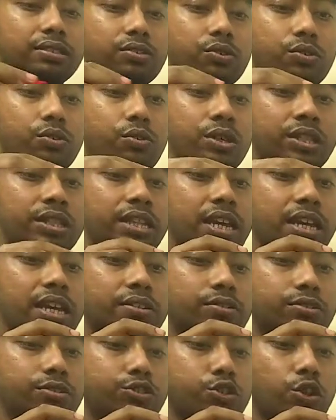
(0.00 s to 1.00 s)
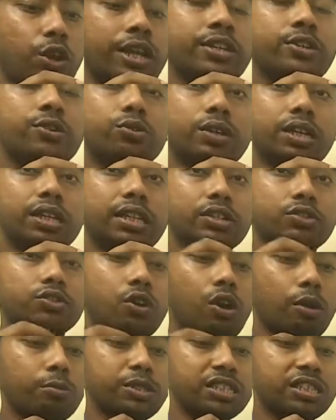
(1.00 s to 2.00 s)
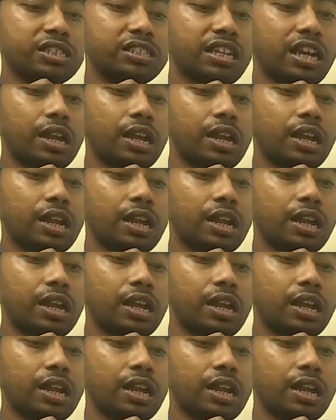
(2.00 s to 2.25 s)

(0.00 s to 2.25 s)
So when they are joined together, so obviously